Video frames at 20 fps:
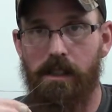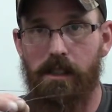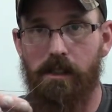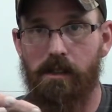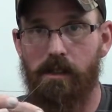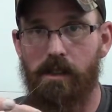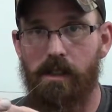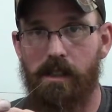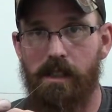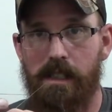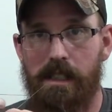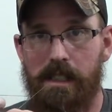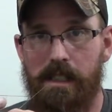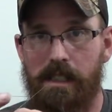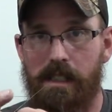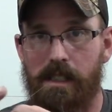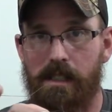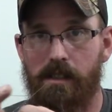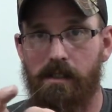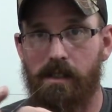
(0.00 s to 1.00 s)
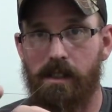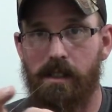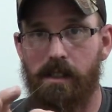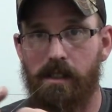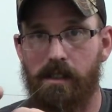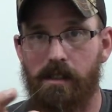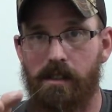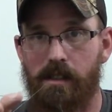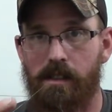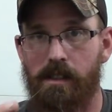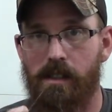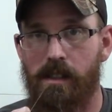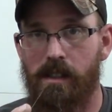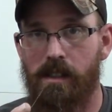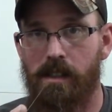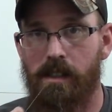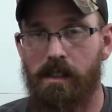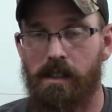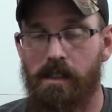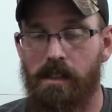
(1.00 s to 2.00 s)
Here's the tag end right here.
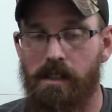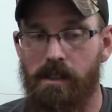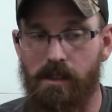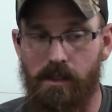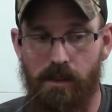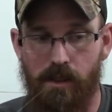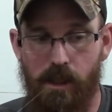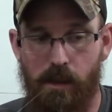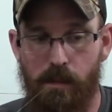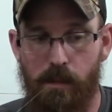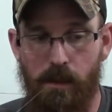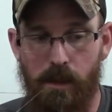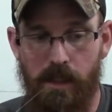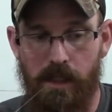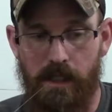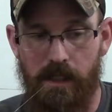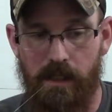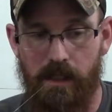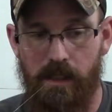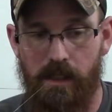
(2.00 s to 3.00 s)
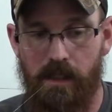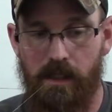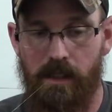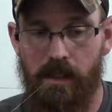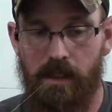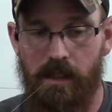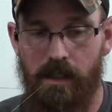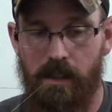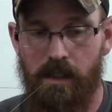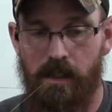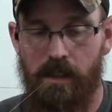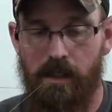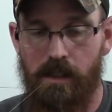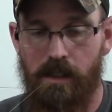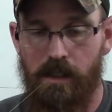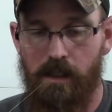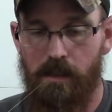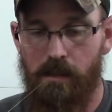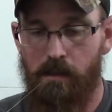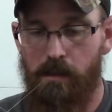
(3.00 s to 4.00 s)
Here's our spool end.
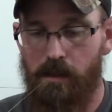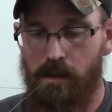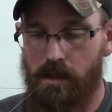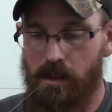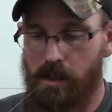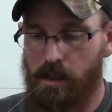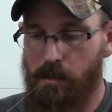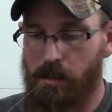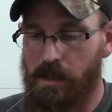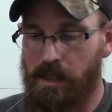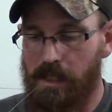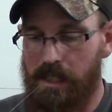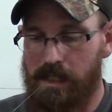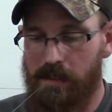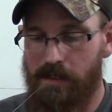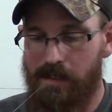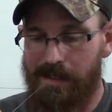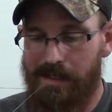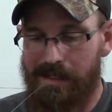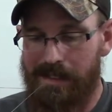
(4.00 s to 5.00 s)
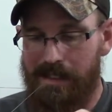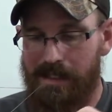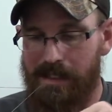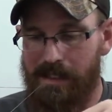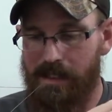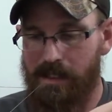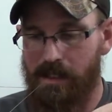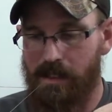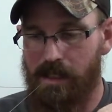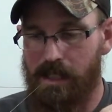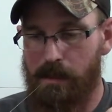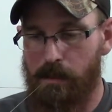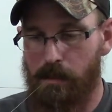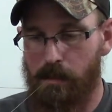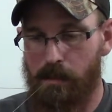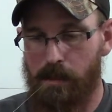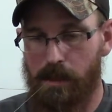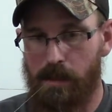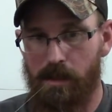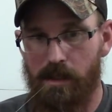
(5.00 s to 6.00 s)
Pull a little bit off. I like to keep
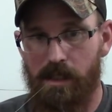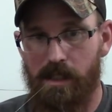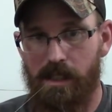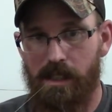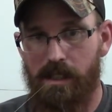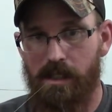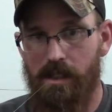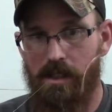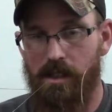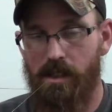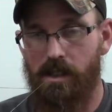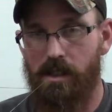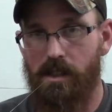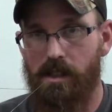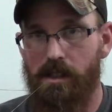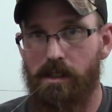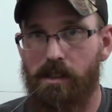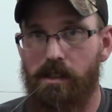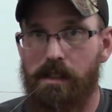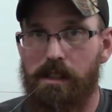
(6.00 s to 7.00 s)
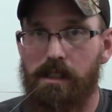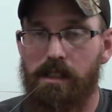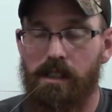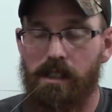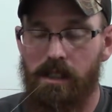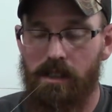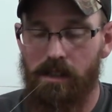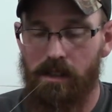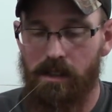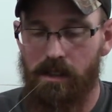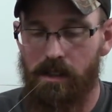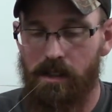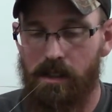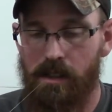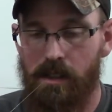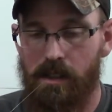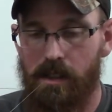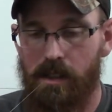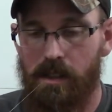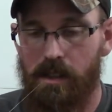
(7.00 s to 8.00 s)
about 6 inches on the tag end.
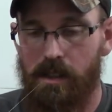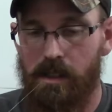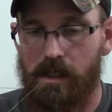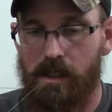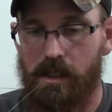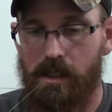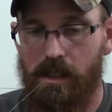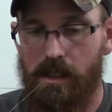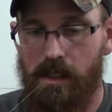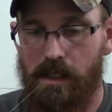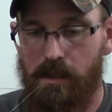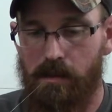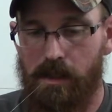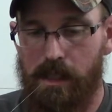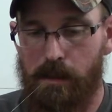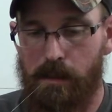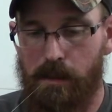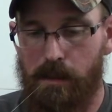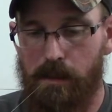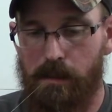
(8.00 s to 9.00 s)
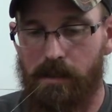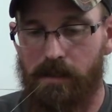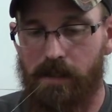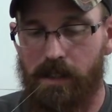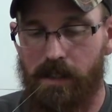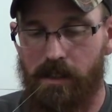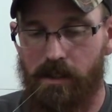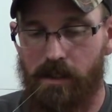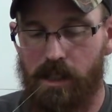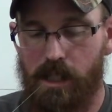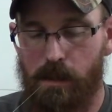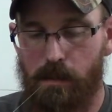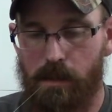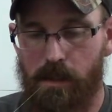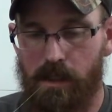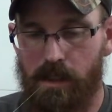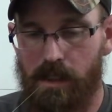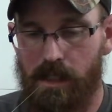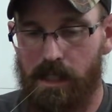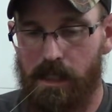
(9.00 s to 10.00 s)
I like to wrap it around my fingers a couple
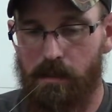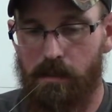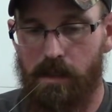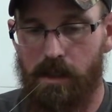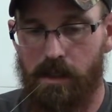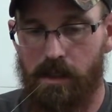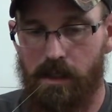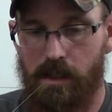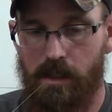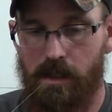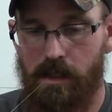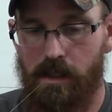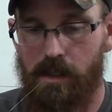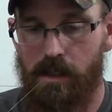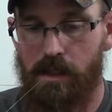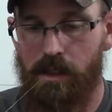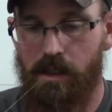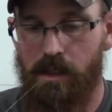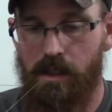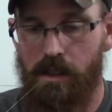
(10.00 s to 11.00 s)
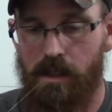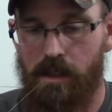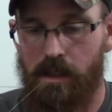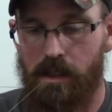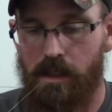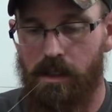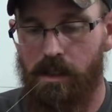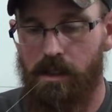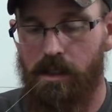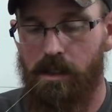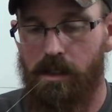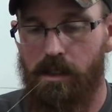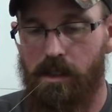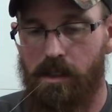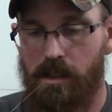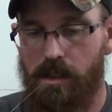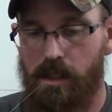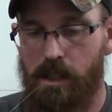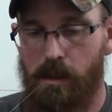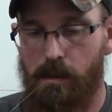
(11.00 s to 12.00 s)
of times here,
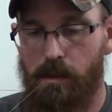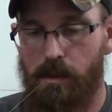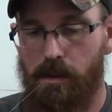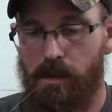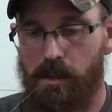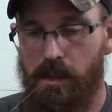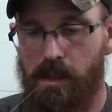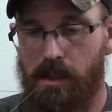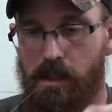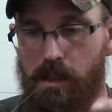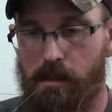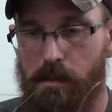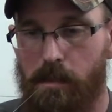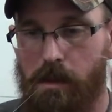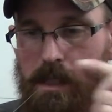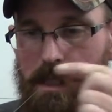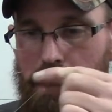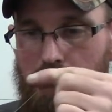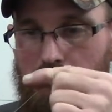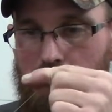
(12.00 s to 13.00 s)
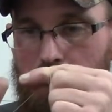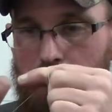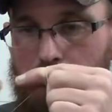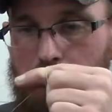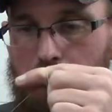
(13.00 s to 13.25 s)
just to help hold it a little better.